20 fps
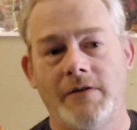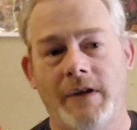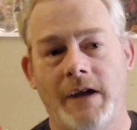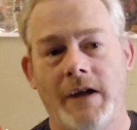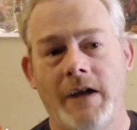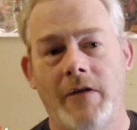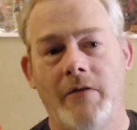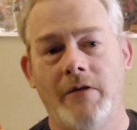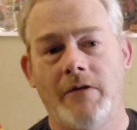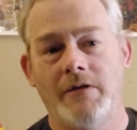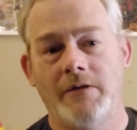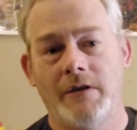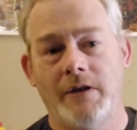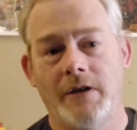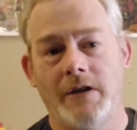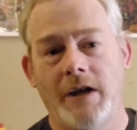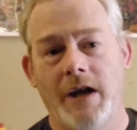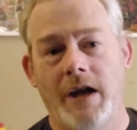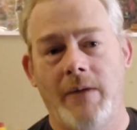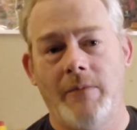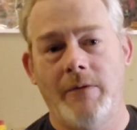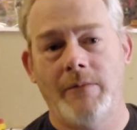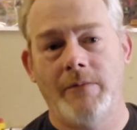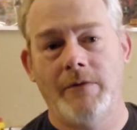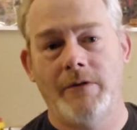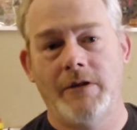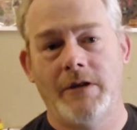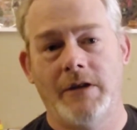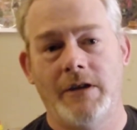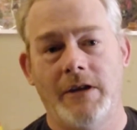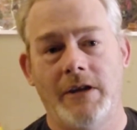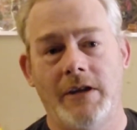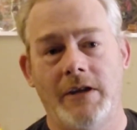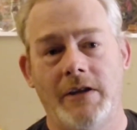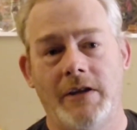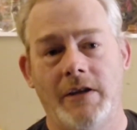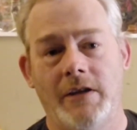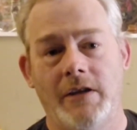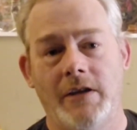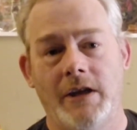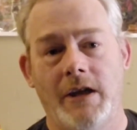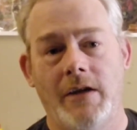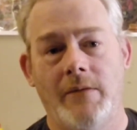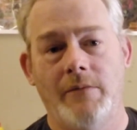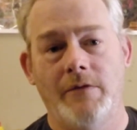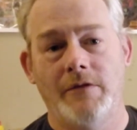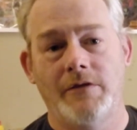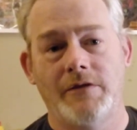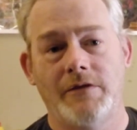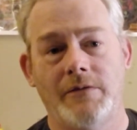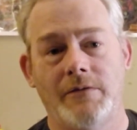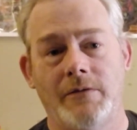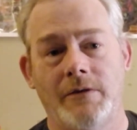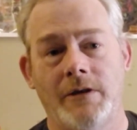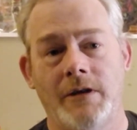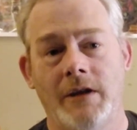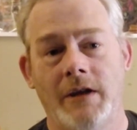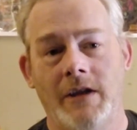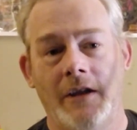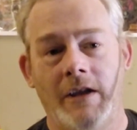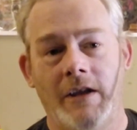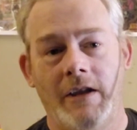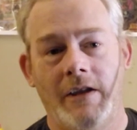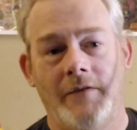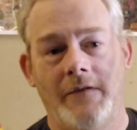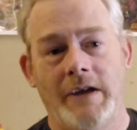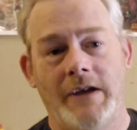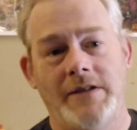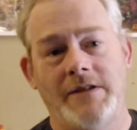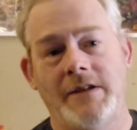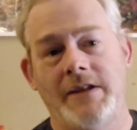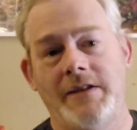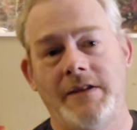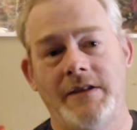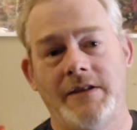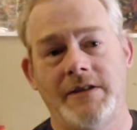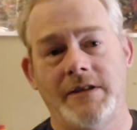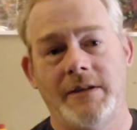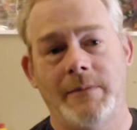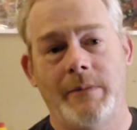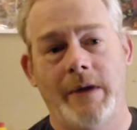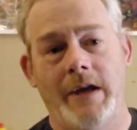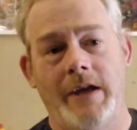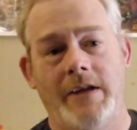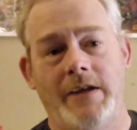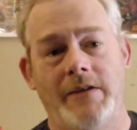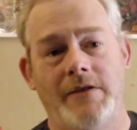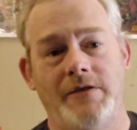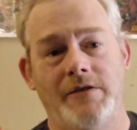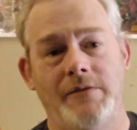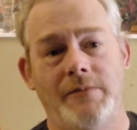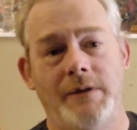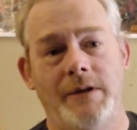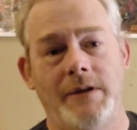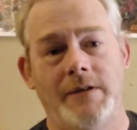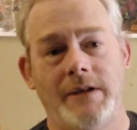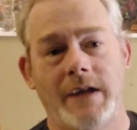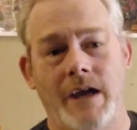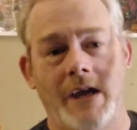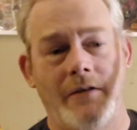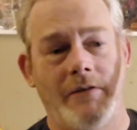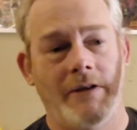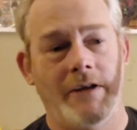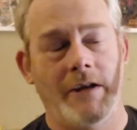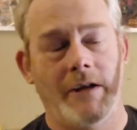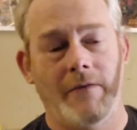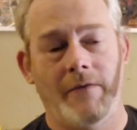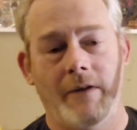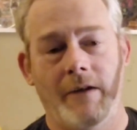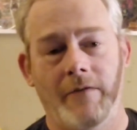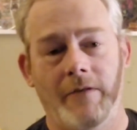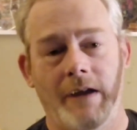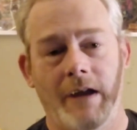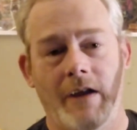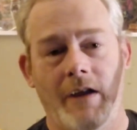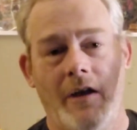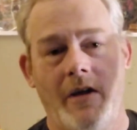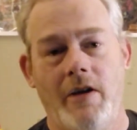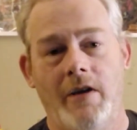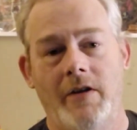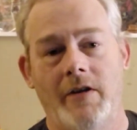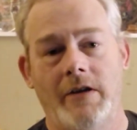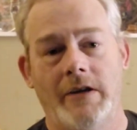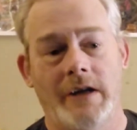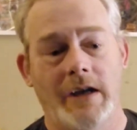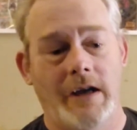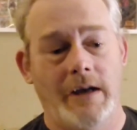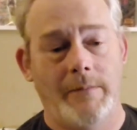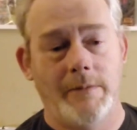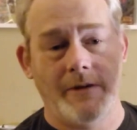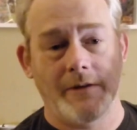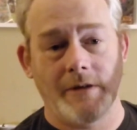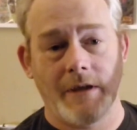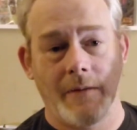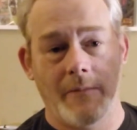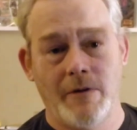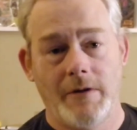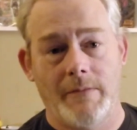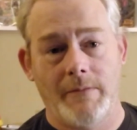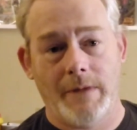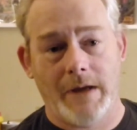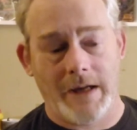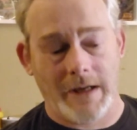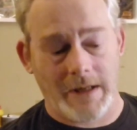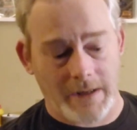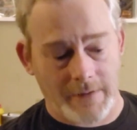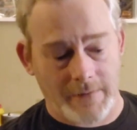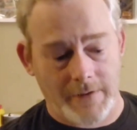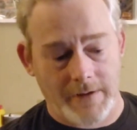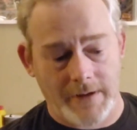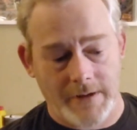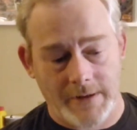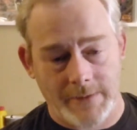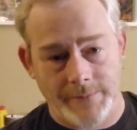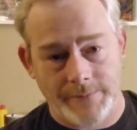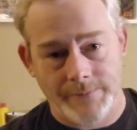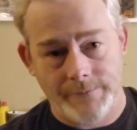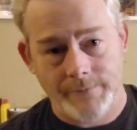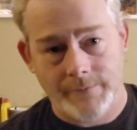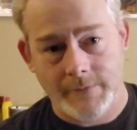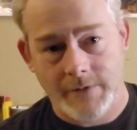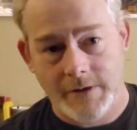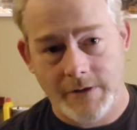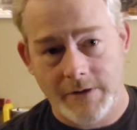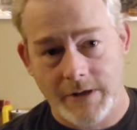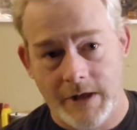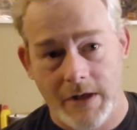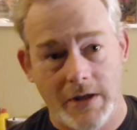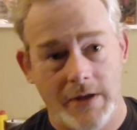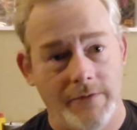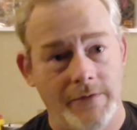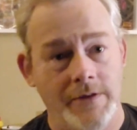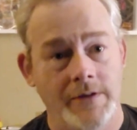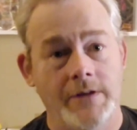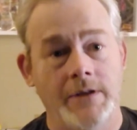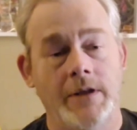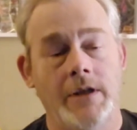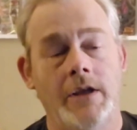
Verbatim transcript: If I go into a comic book collect, uh, comic book store, if I see this in the back issue bins, I don't care if I've got a hundred copies. I'm going to buy it every time because I love it.